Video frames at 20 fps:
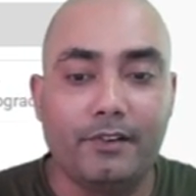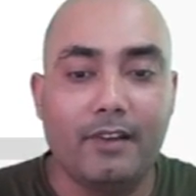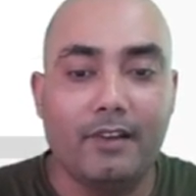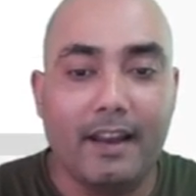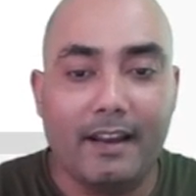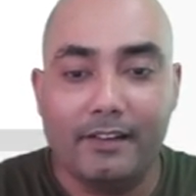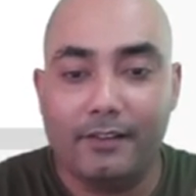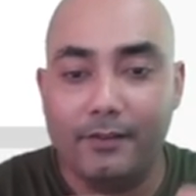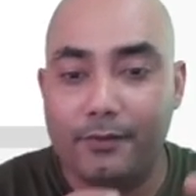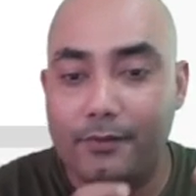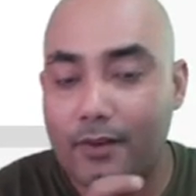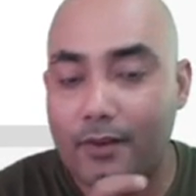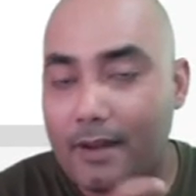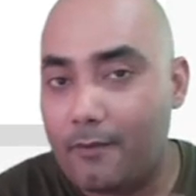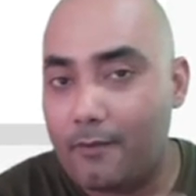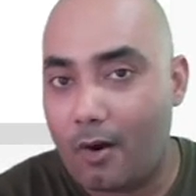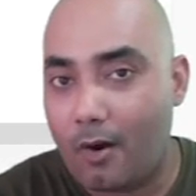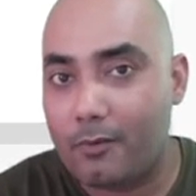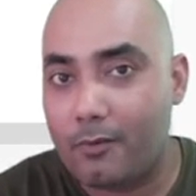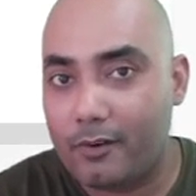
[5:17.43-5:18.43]
and if you have
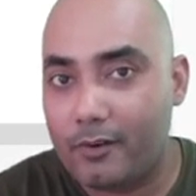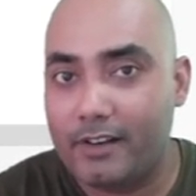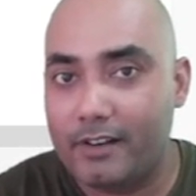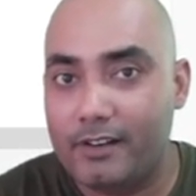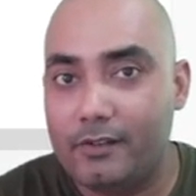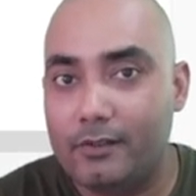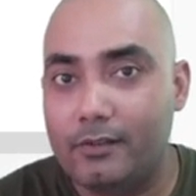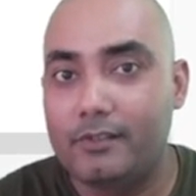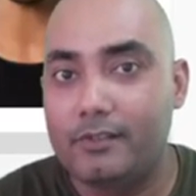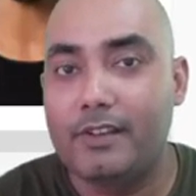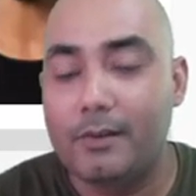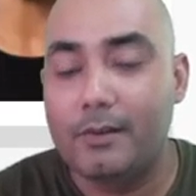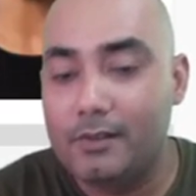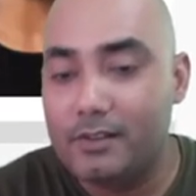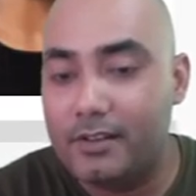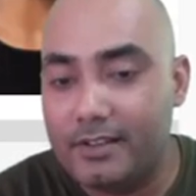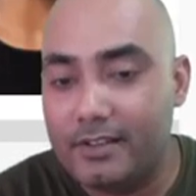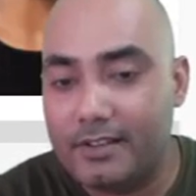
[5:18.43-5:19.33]
uploaded, they will see